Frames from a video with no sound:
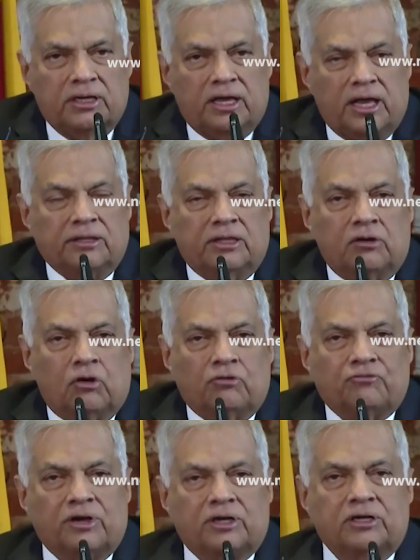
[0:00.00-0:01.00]
and the law
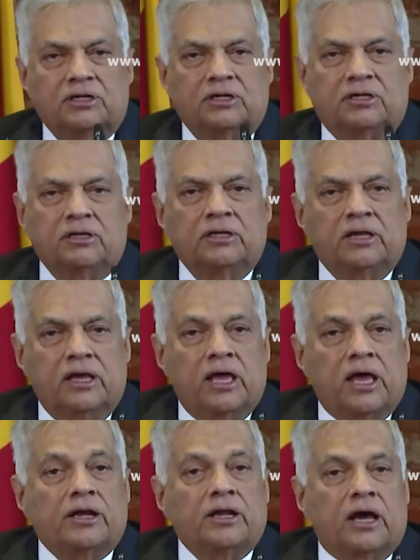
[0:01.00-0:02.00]
faculty
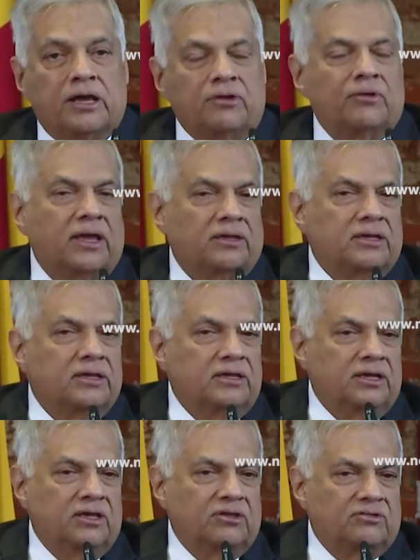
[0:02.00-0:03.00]
had high ranking
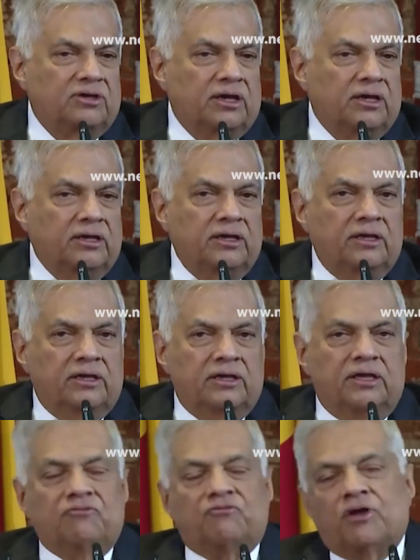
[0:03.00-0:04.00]
in Asia.
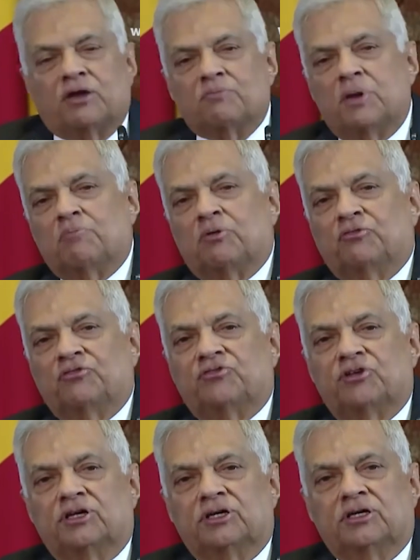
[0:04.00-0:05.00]
In fact, my
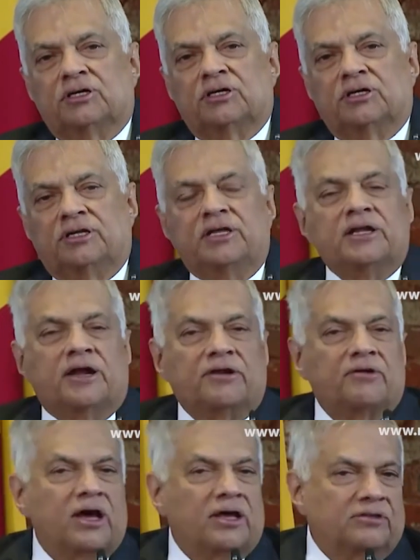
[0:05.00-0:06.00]
professor, T.
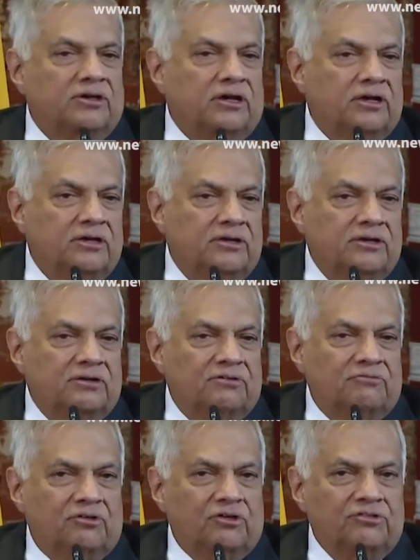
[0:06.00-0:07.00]
Nadaraja,
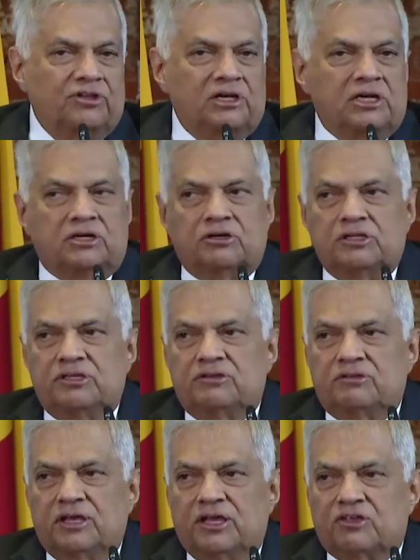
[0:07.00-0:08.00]
was the
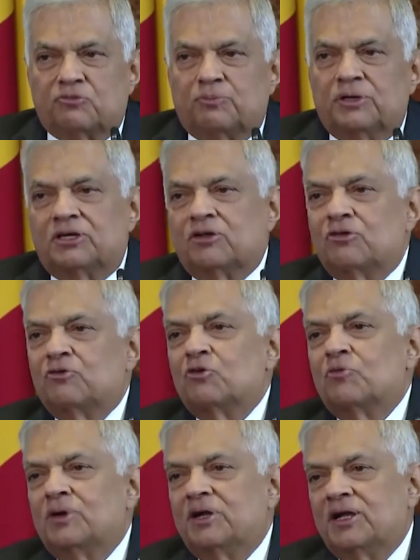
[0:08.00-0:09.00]
world's expert on
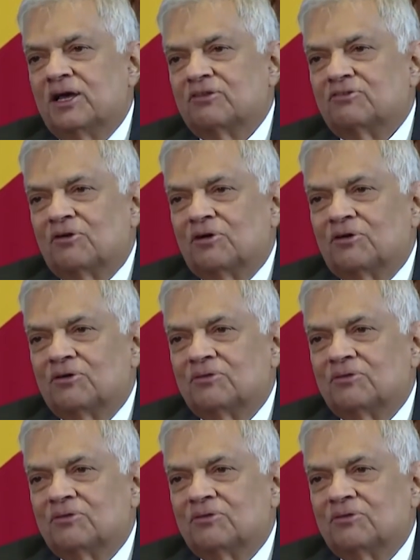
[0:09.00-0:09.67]
Roman Dutch law.